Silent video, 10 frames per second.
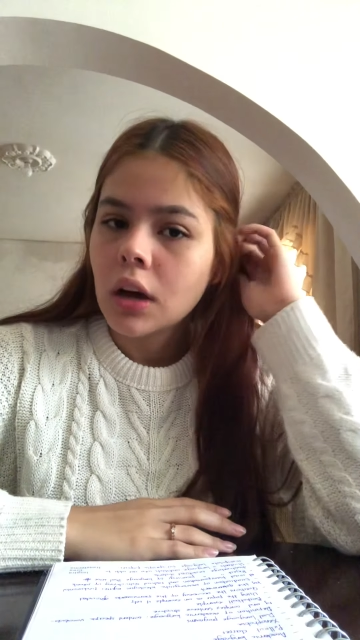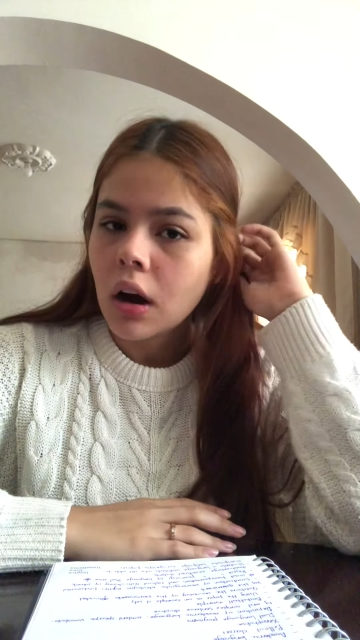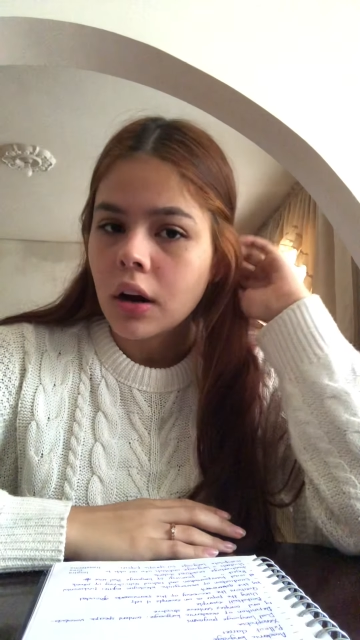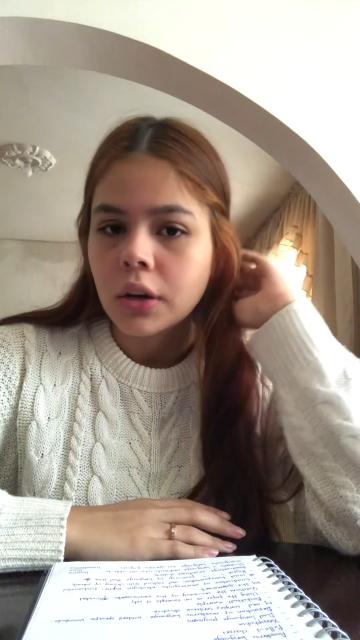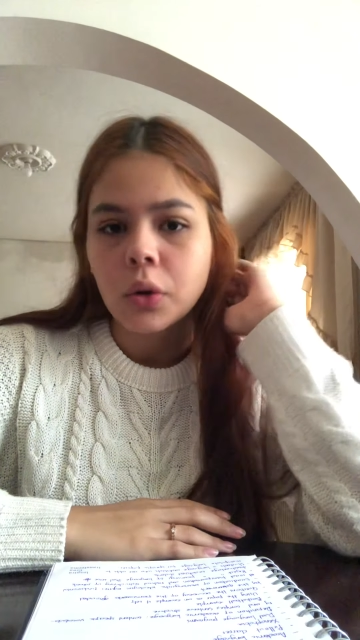
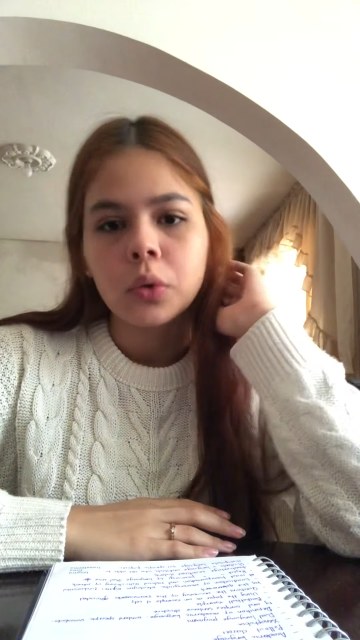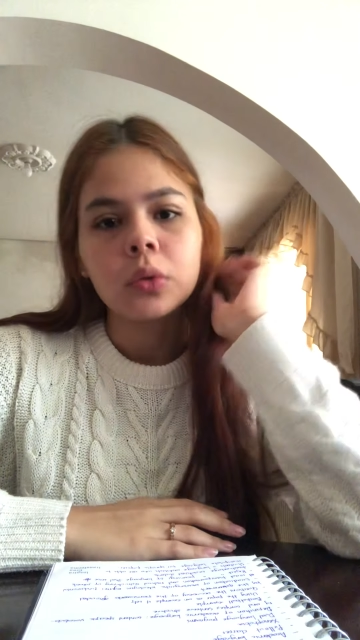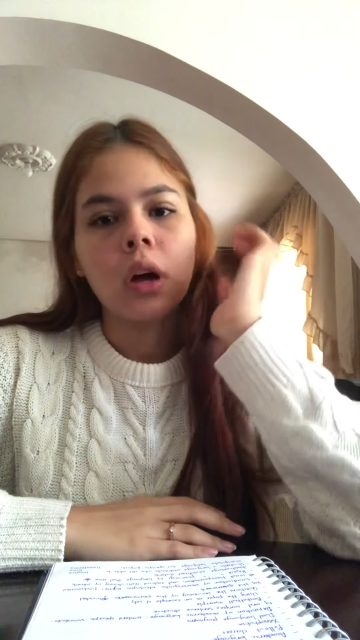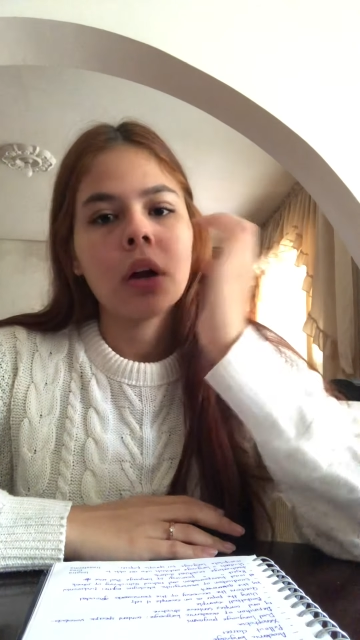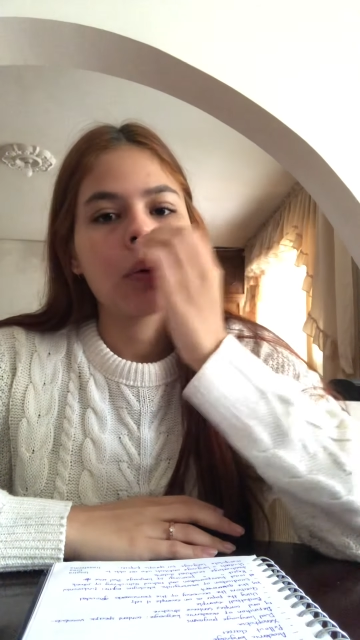
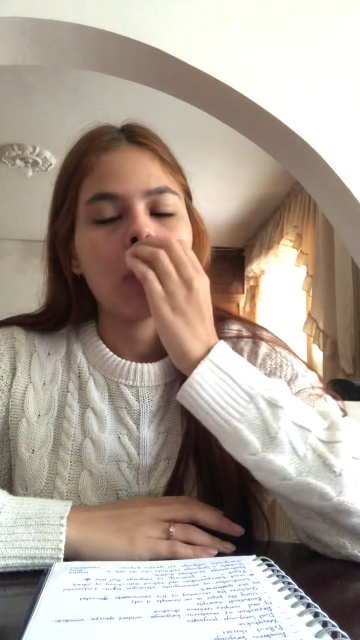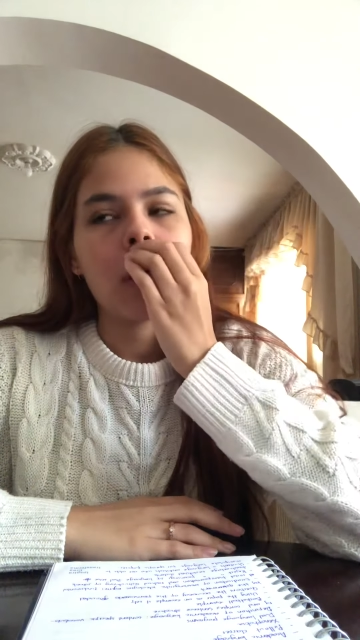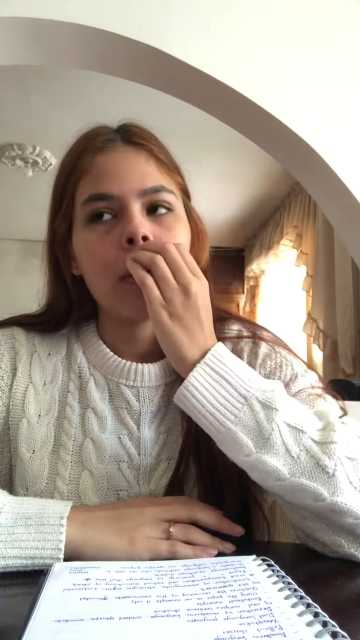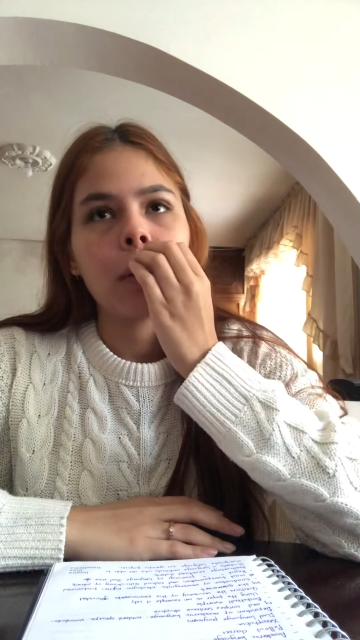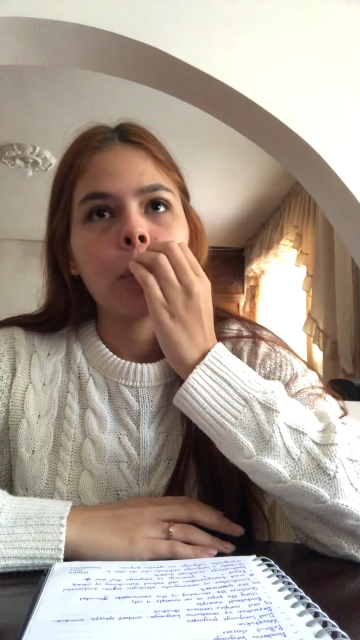article I
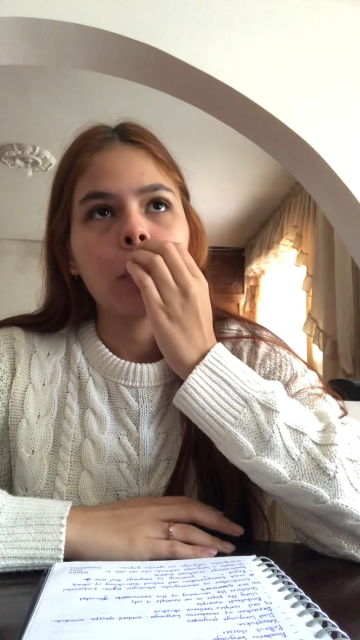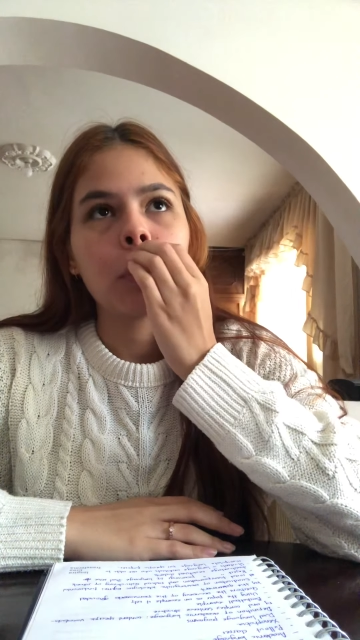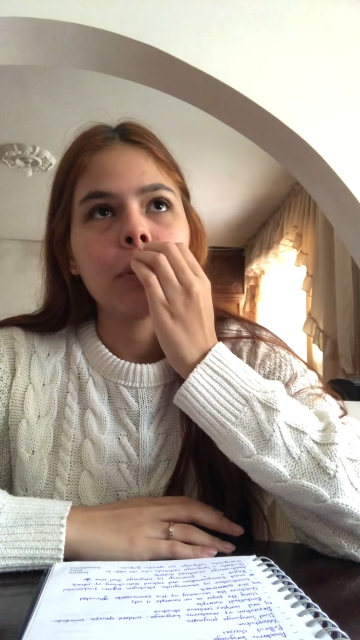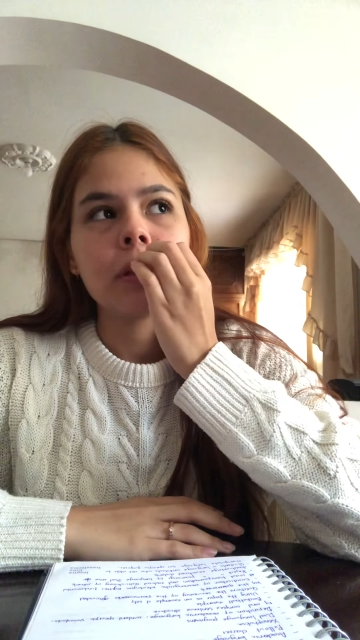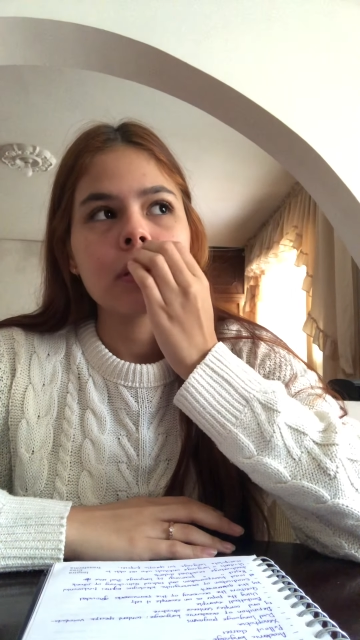read and we will
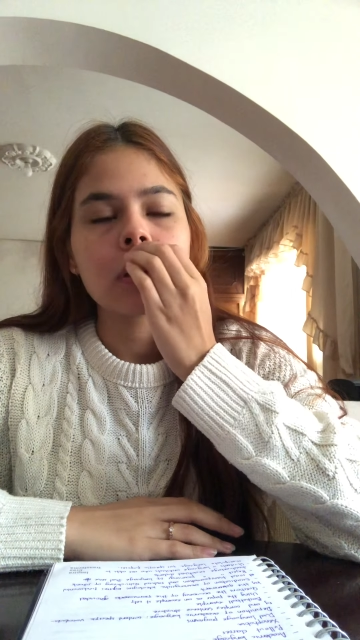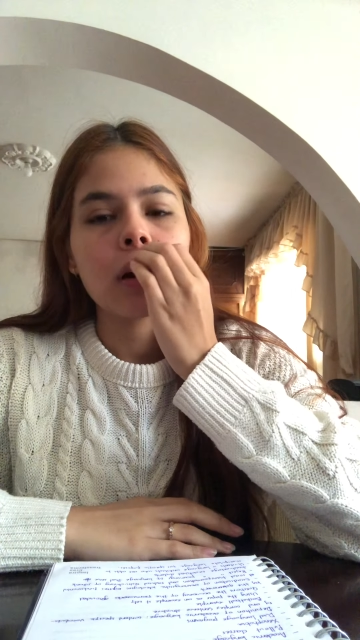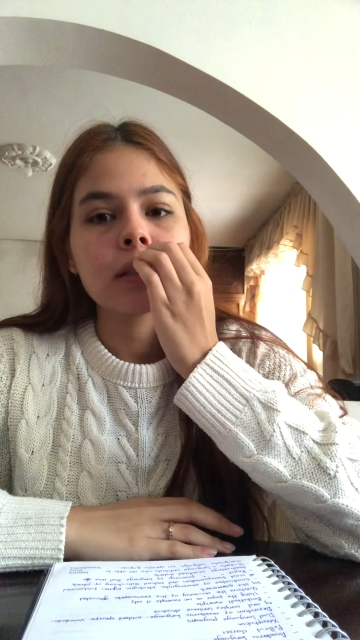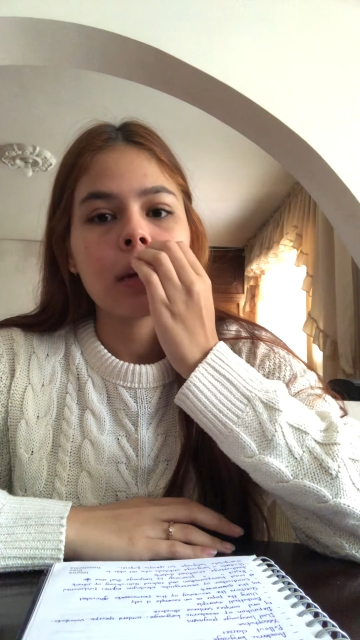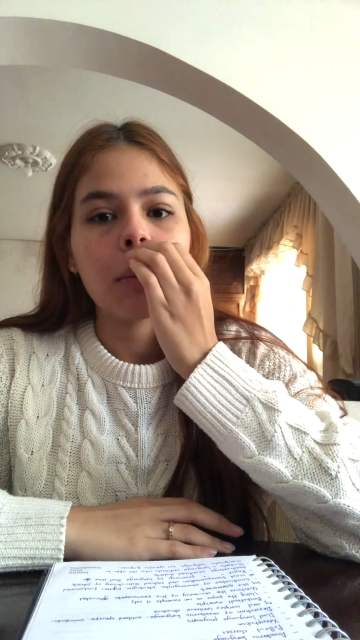be
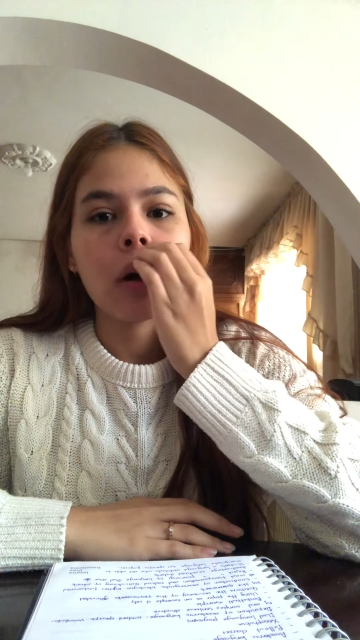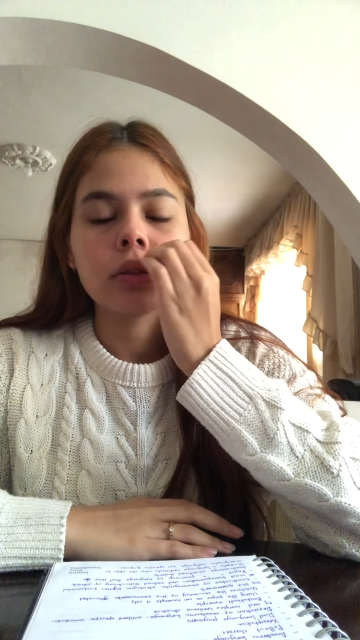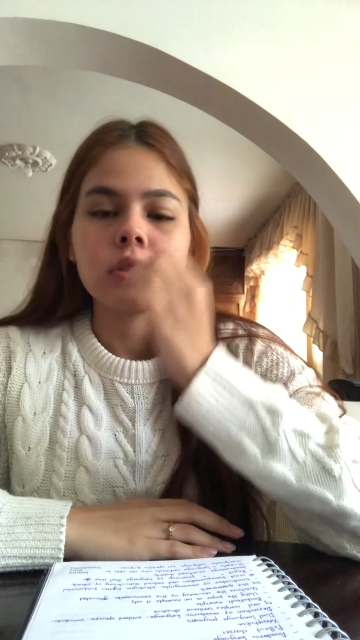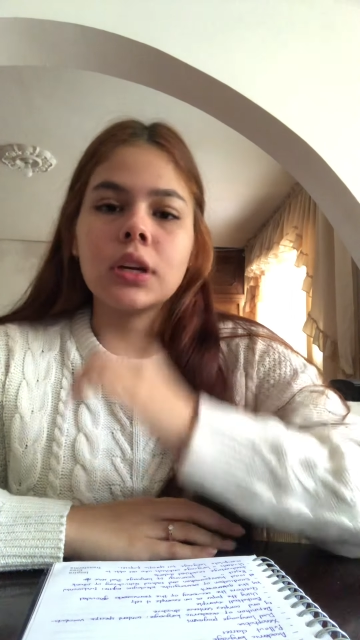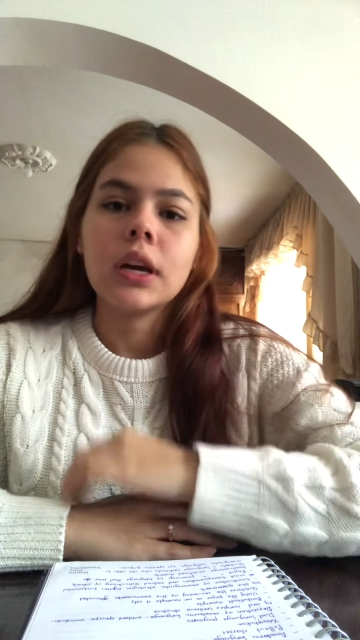discussing about
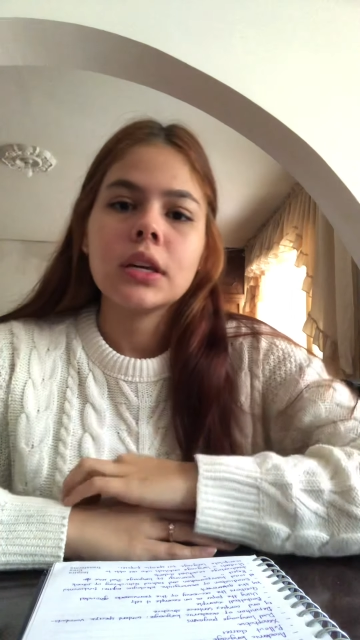today